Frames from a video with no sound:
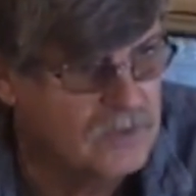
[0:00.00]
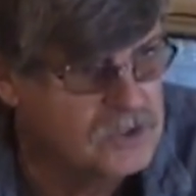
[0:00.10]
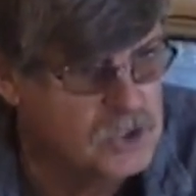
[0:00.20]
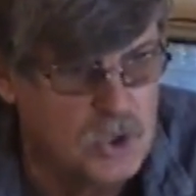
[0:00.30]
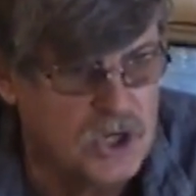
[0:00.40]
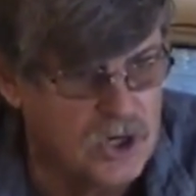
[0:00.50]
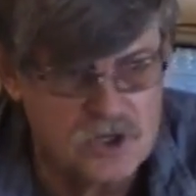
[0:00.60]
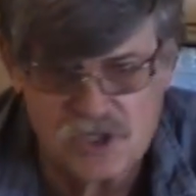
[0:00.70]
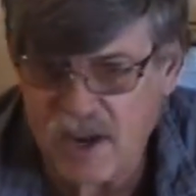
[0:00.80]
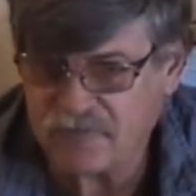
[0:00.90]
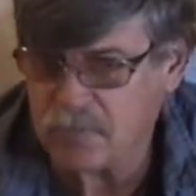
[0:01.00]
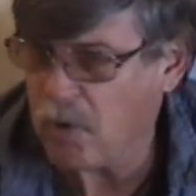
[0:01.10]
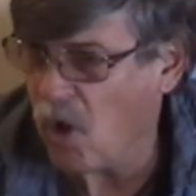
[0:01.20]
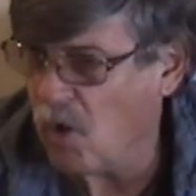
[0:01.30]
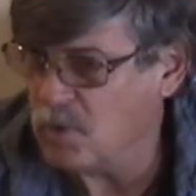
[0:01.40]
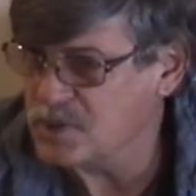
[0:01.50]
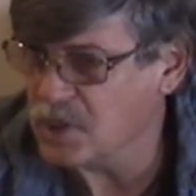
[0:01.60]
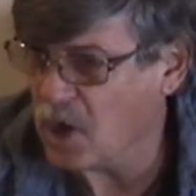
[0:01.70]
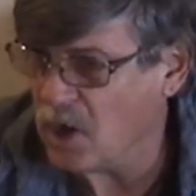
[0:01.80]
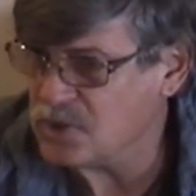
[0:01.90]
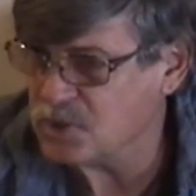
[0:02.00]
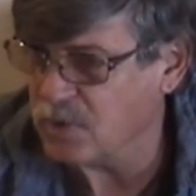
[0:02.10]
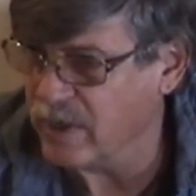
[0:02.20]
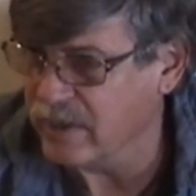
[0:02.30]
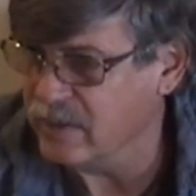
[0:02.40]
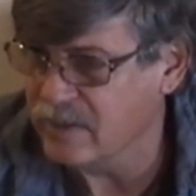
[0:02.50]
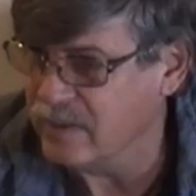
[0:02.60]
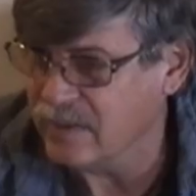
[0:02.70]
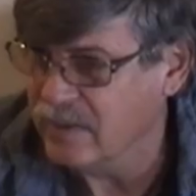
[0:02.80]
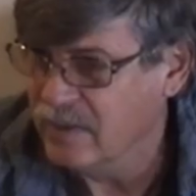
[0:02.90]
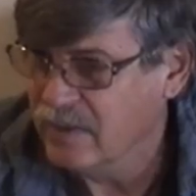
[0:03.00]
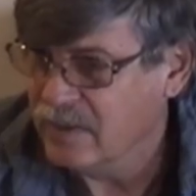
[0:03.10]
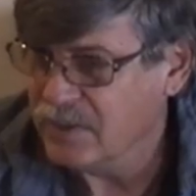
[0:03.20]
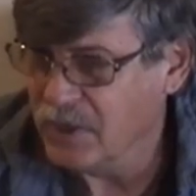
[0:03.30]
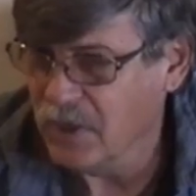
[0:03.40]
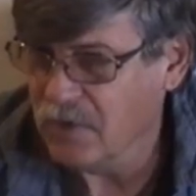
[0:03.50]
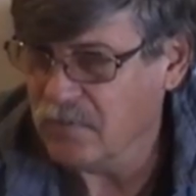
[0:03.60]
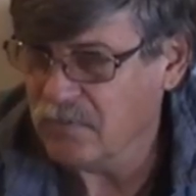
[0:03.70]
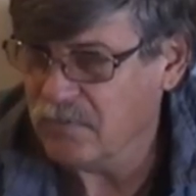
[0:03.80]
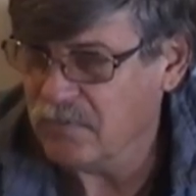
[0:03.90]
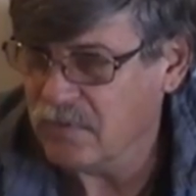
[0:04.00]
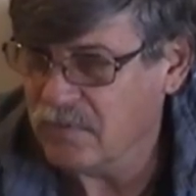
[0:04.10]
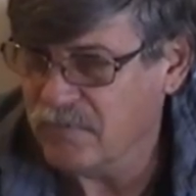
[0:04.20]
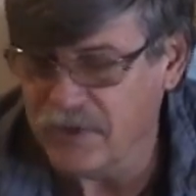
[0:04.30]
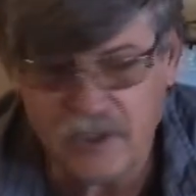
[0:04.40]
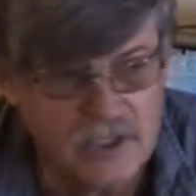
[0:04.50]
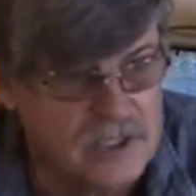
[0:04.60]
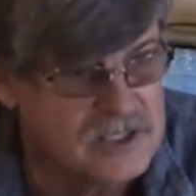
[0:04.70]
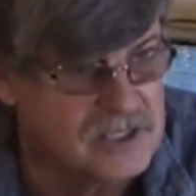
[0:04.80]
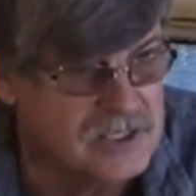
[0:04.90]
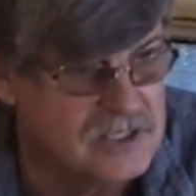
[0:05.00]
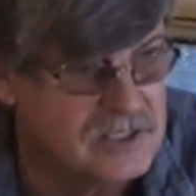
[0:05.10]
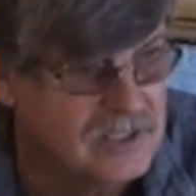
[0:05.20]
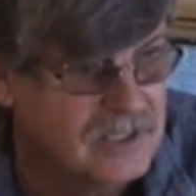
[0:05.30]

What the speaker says: 2 years after Paul was incarcerated, that Felix is